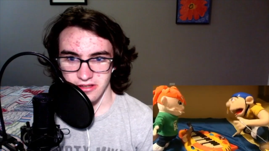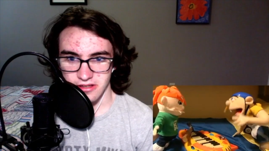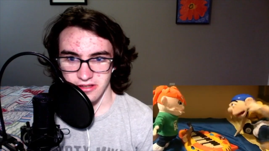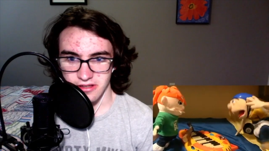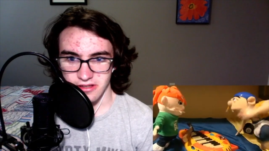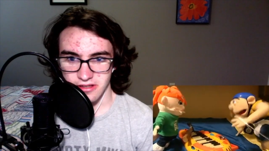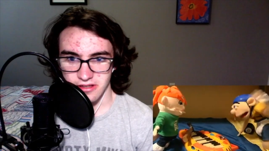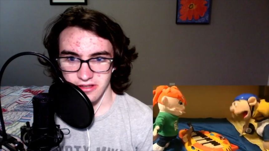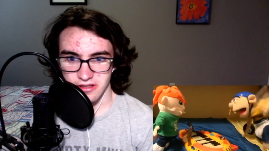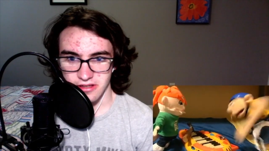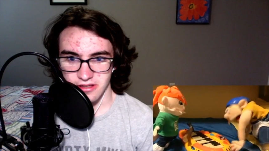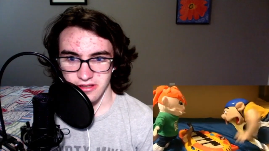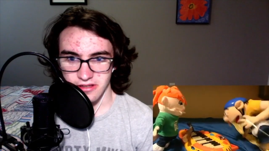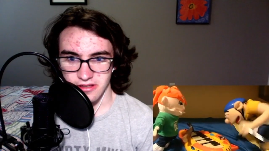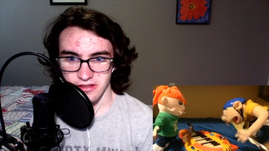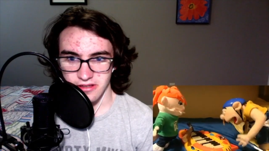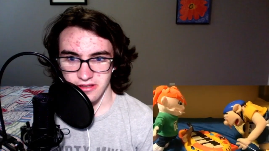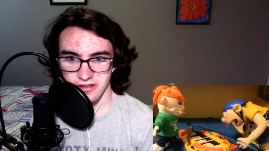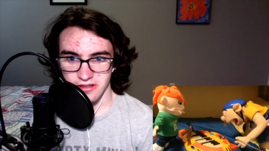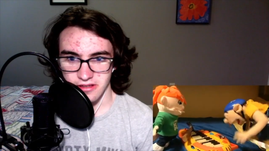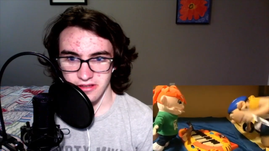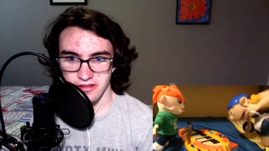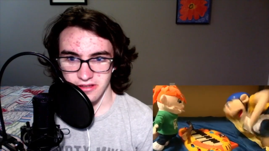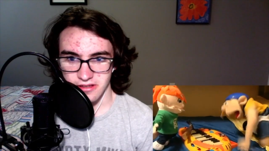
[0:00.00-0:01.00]

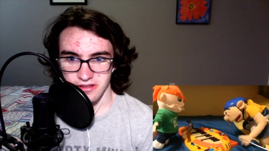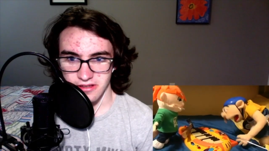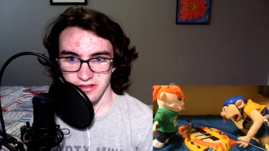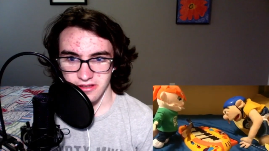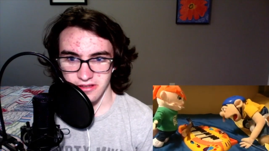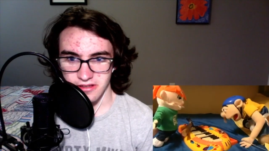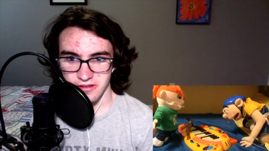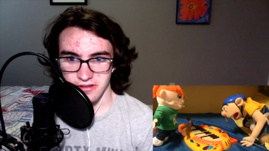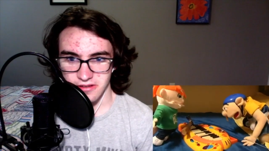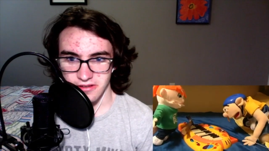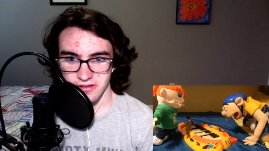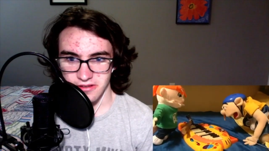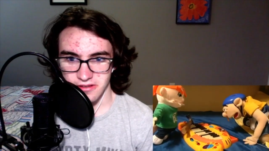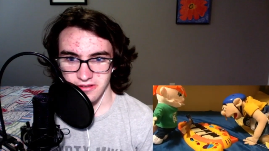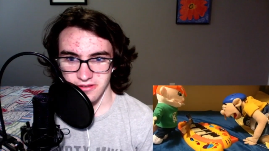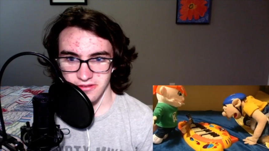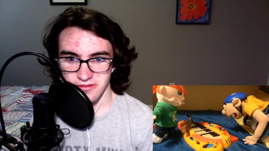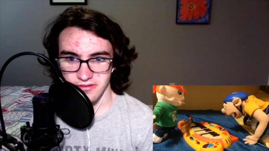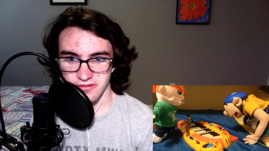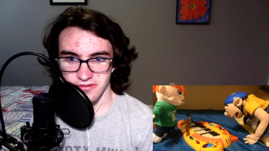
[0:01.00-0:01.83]
Nothing is said.